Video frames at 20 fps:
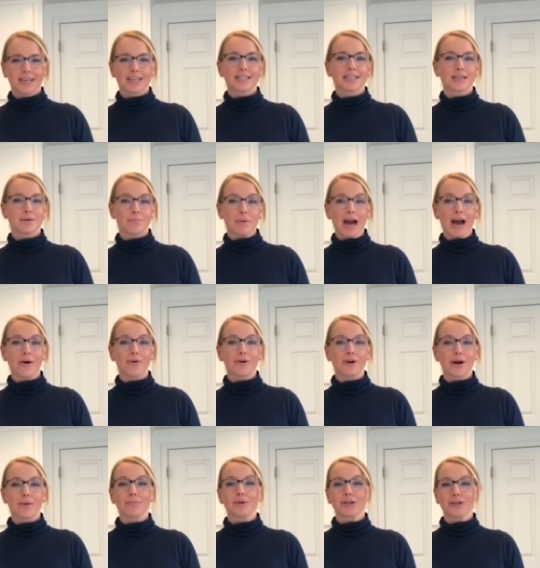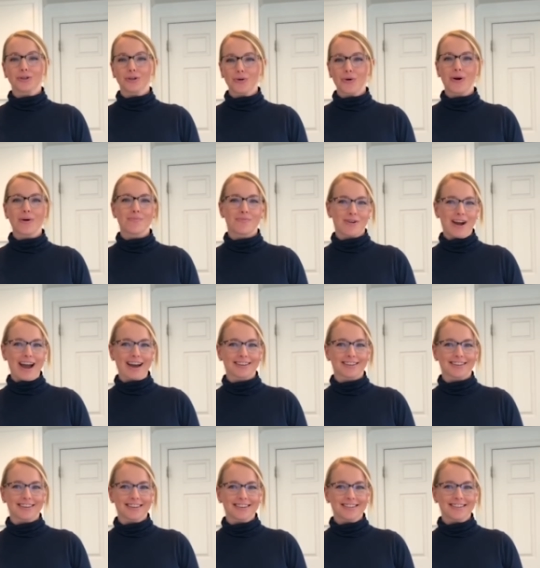To power up your
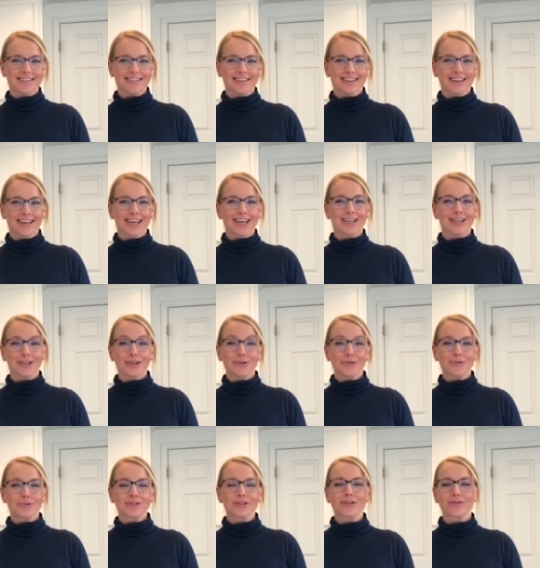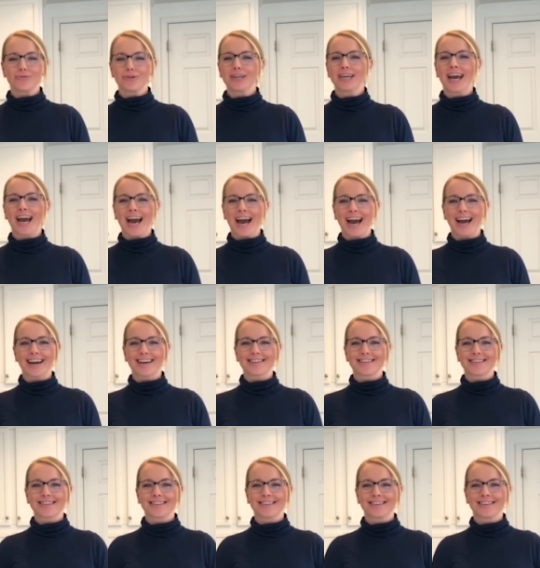practice, use the three
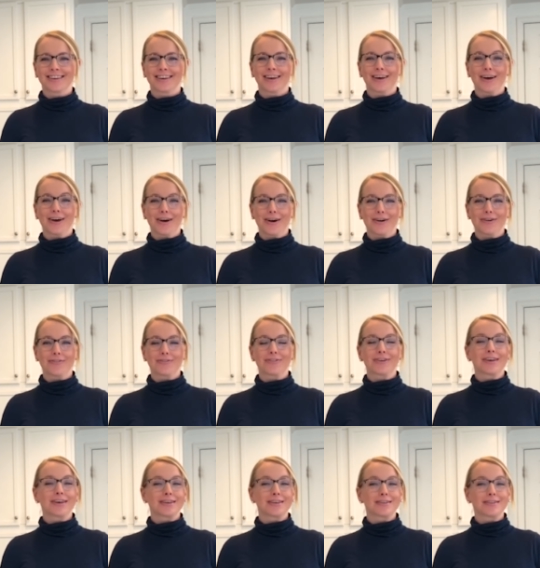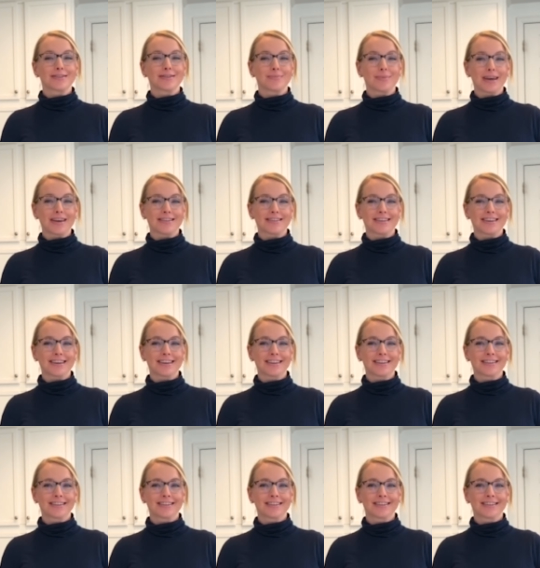hacks of
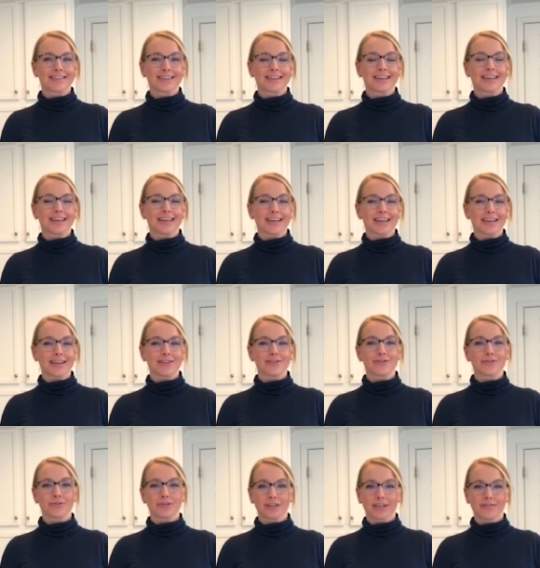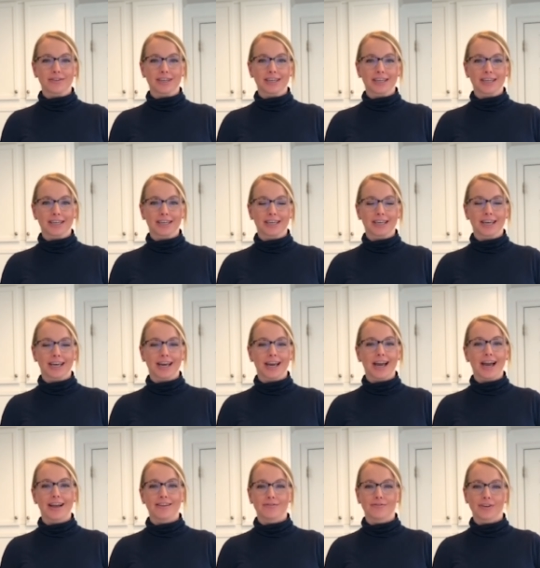spacing, interleaving,
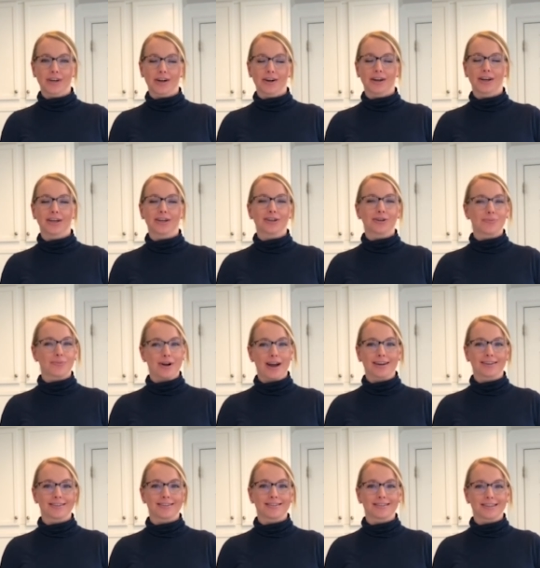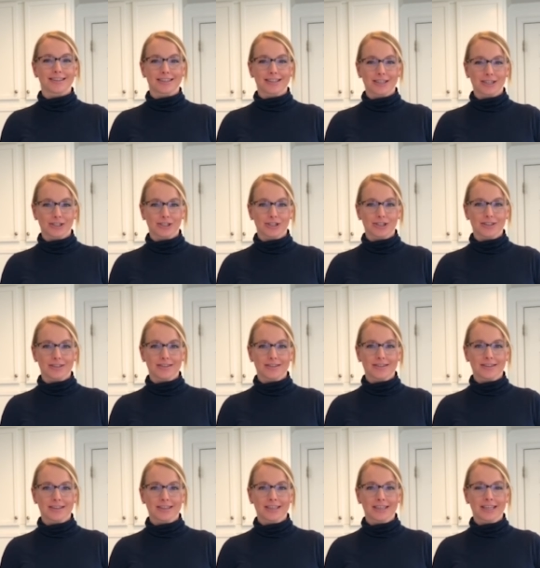and varying your practice conditions.
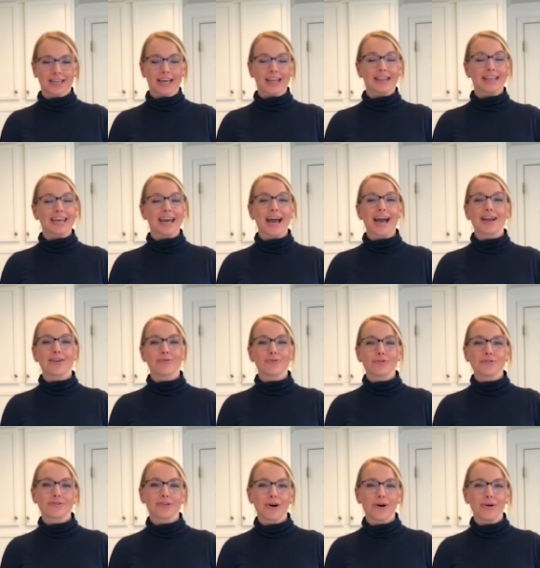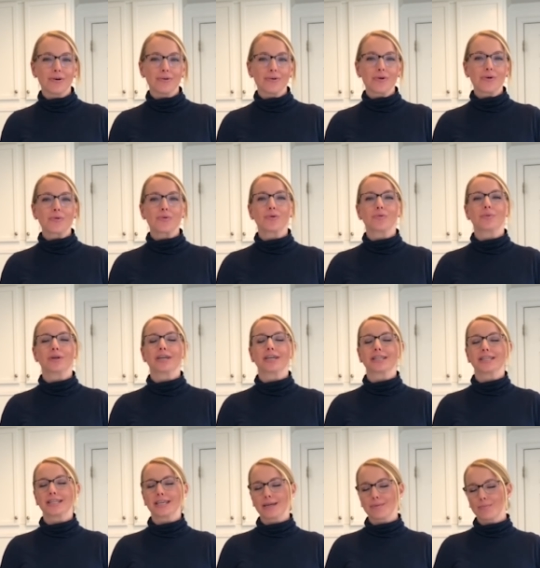The end result will be a
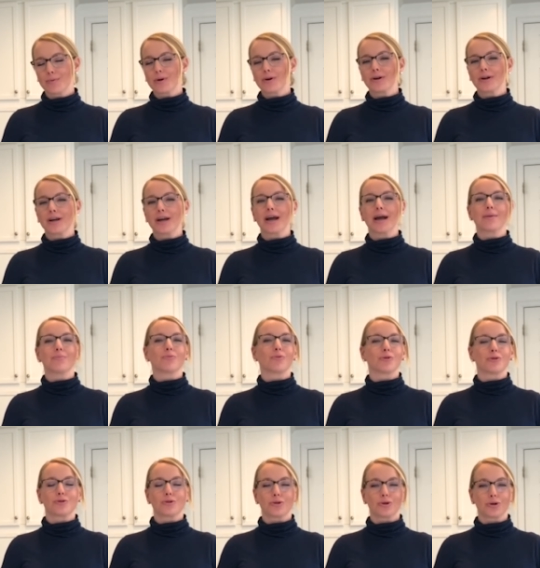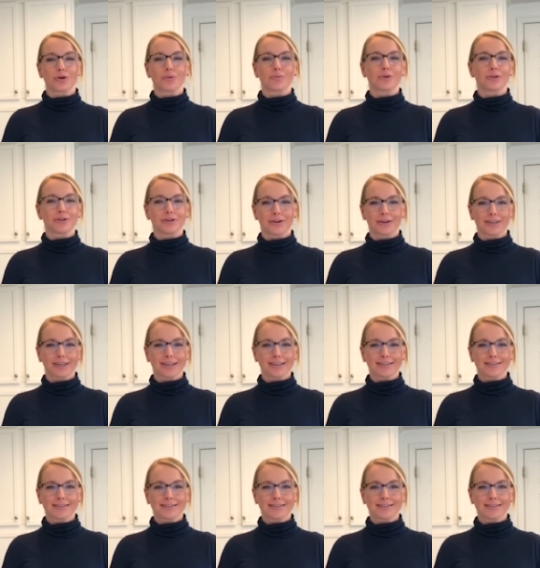deeper and more durable learning.